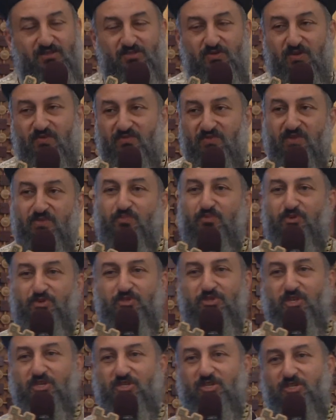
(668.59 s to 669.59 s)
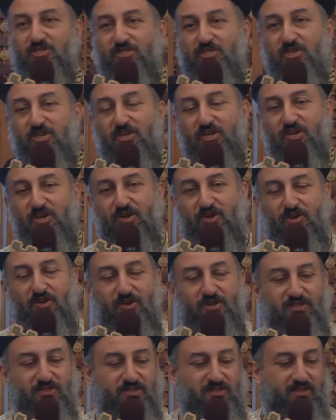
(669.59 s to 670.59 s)
So we have 3 processions
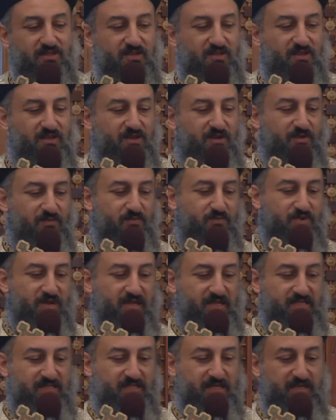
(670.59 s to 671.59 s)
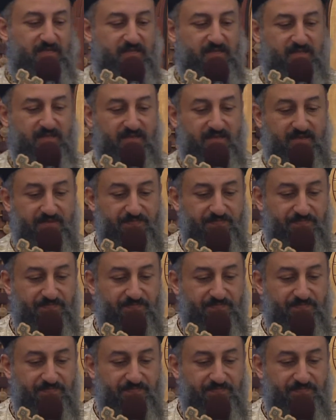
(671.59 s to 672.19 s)
on Bright Saturday.